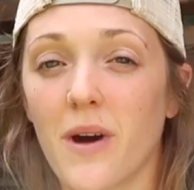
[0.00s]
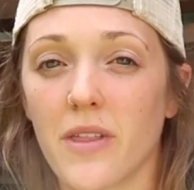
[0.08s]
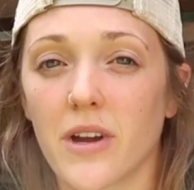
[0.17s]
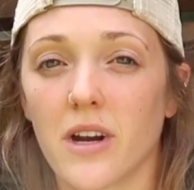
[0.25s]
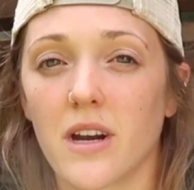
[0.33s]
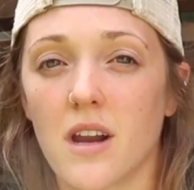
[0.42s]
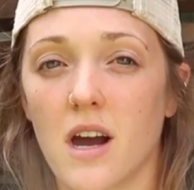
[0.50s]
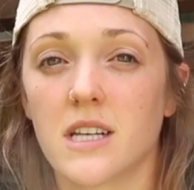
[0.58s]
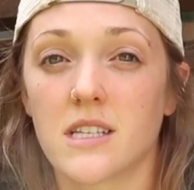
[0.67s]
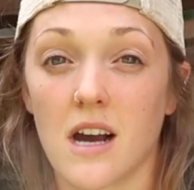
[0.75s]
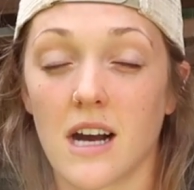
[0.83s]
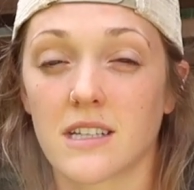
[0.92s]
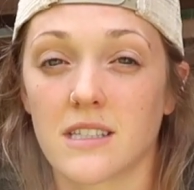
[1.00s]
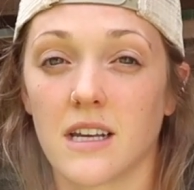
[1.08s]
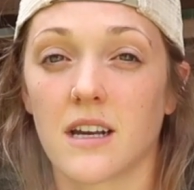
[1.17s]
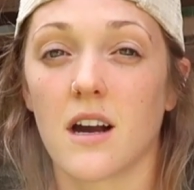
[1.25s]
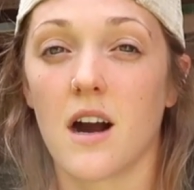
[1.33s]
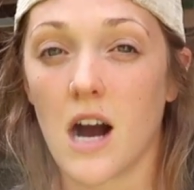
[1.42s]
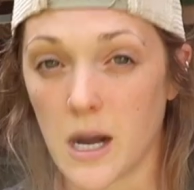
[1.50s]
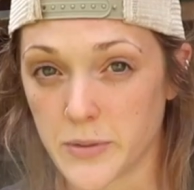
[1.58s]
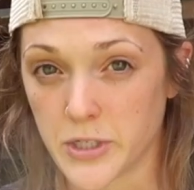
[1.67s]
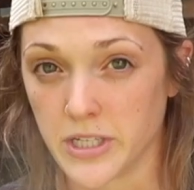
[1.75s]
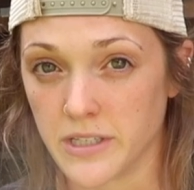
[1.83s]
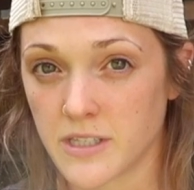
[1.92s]
other non-toxic
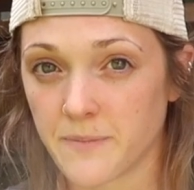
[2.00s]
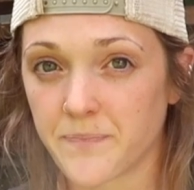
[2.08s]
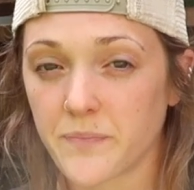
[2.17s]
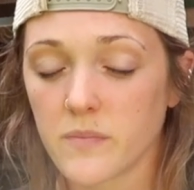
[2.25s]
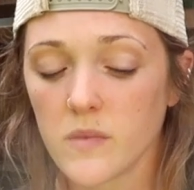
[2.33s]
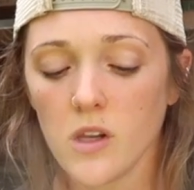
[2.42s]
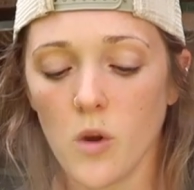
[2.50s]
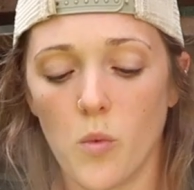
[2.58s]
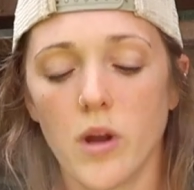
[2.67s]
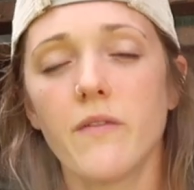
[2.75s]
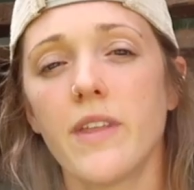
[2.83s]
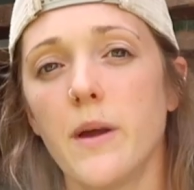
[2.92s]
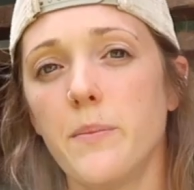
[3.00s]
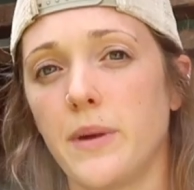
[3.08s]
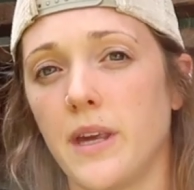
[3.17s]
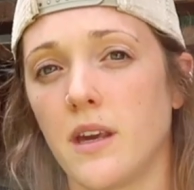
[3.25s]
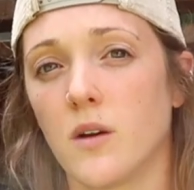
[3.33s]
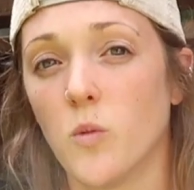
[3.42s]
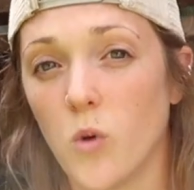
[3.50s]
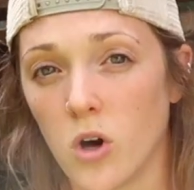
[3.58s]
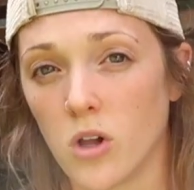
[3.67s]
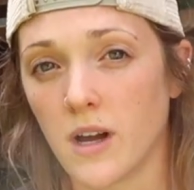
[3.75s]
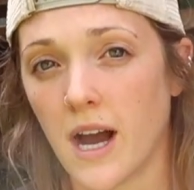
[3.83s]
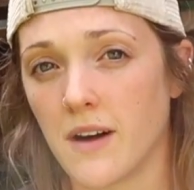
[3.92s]
options, one of them being
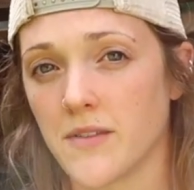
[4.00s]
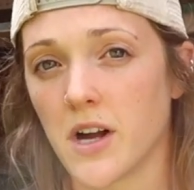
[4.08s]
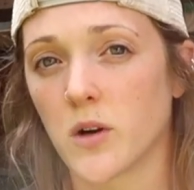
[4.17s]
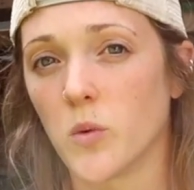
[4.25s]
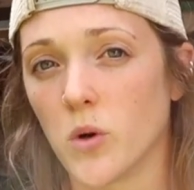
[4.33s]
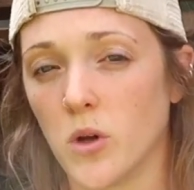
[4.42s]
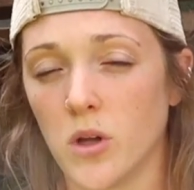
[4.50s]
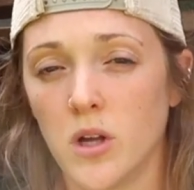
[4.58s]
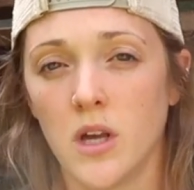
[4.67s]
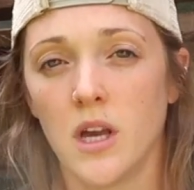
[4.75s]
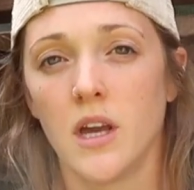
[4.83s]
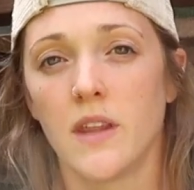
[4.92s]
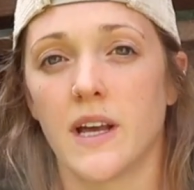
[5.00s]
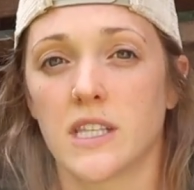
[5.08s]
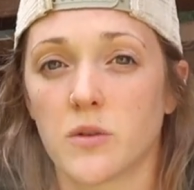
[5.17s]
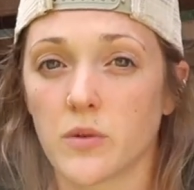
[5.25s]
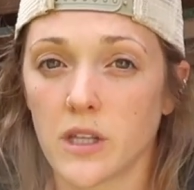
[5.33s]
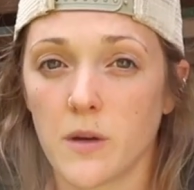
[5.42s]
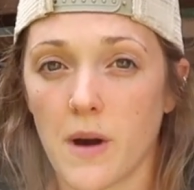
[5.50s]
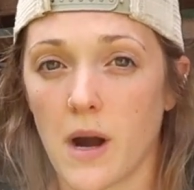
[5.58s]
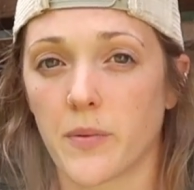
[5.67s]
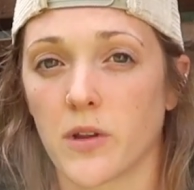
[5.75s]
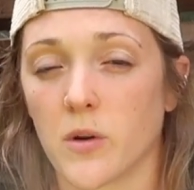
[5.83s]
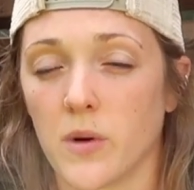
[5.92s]
wool, Havelock wool. That's a really
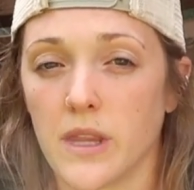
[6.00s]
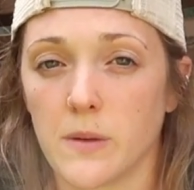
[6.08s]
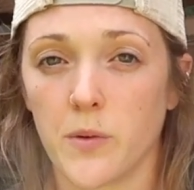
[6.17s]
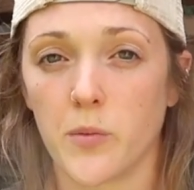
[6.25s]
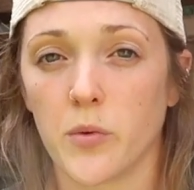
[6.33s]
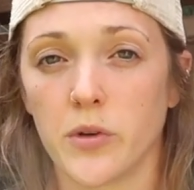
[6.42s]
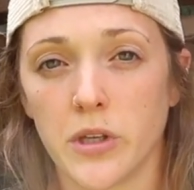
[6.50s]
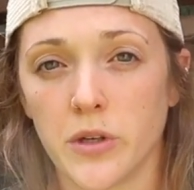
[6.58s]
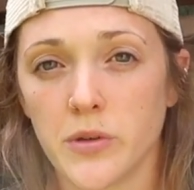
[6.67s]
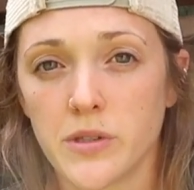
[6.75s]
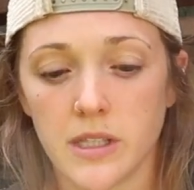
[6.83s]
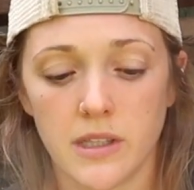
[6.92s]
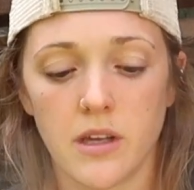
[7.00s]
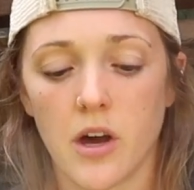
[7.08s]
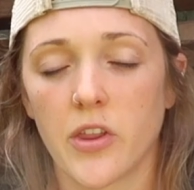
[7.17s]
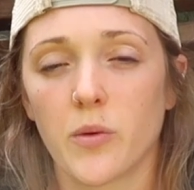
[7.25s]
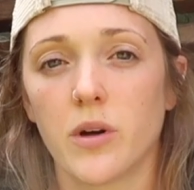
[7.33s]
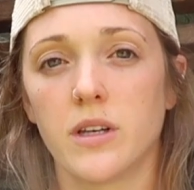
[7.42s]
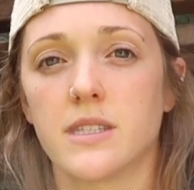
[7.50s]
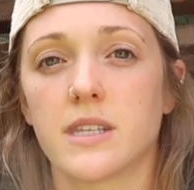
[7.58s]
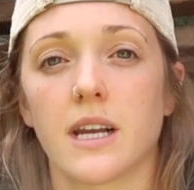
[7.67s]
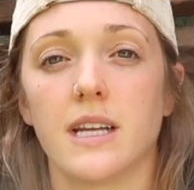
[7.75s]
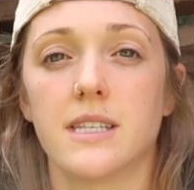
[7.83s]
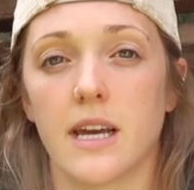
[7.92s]
popular one that people will use, and the other one is
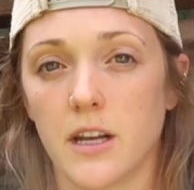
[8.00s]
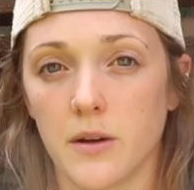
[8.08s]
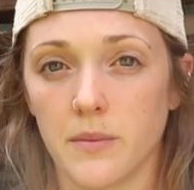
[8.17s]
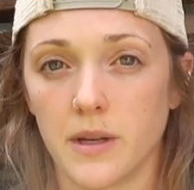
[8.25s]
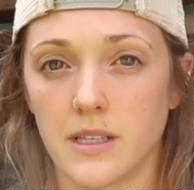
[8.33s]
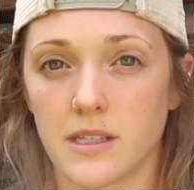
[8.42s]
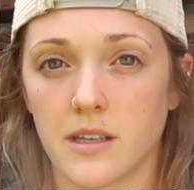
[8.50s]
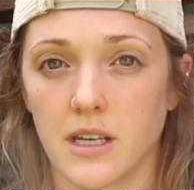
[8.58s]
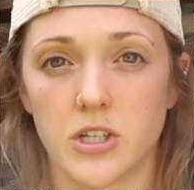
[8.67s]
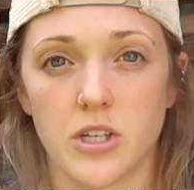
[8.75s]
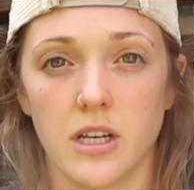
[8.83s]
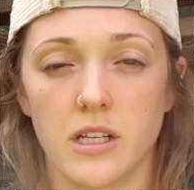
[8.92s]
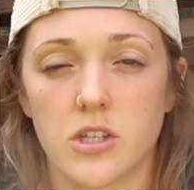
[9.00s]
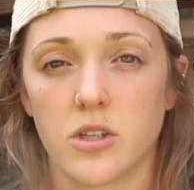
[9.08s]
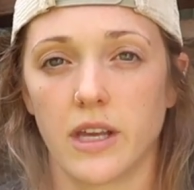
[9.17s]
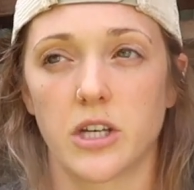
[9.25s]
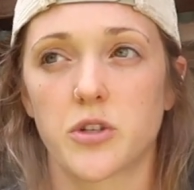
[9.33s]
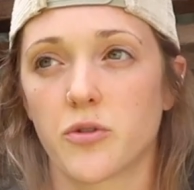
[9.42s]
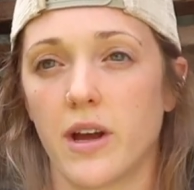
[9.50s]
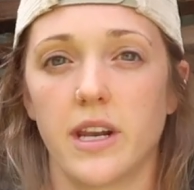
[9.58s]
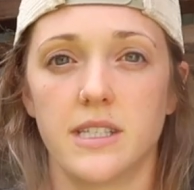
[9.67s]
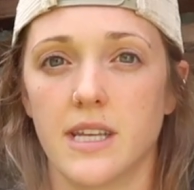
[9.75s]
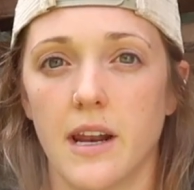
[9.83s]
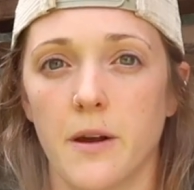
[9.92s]
like a denim insulation. It's like
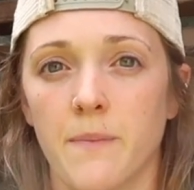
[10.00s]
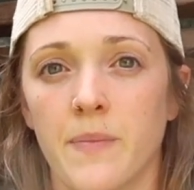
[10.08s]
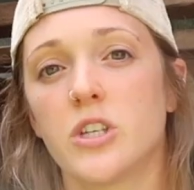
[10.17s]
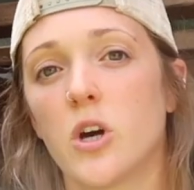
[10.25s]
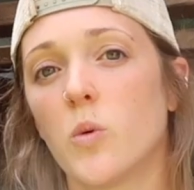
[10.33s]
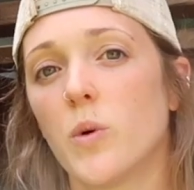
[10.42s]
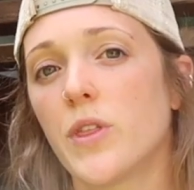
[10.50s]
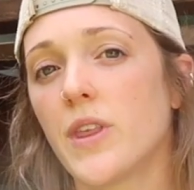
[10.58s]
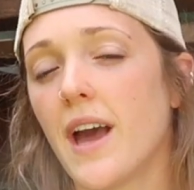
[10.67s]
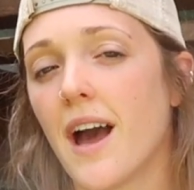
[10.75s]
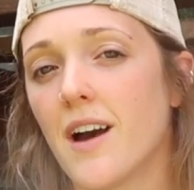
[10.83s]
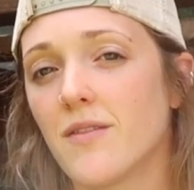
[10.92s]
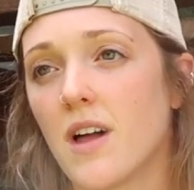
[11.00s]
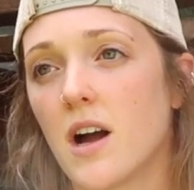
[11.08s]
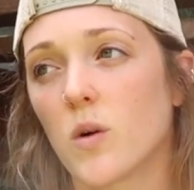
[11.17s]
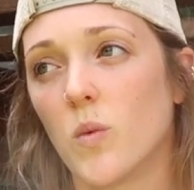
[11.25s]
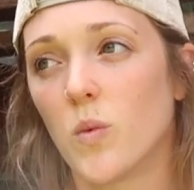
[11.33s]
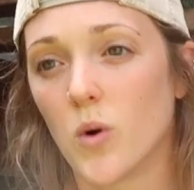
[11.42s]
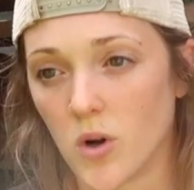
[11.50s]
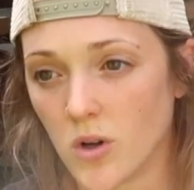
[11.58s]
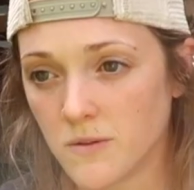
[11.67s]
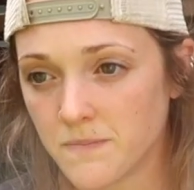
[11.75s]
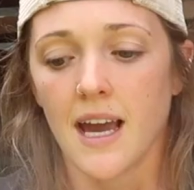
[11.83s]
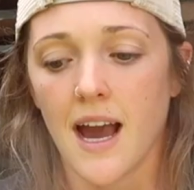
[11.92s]
shredded denim. So with the Havelock
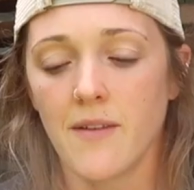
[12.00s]
wool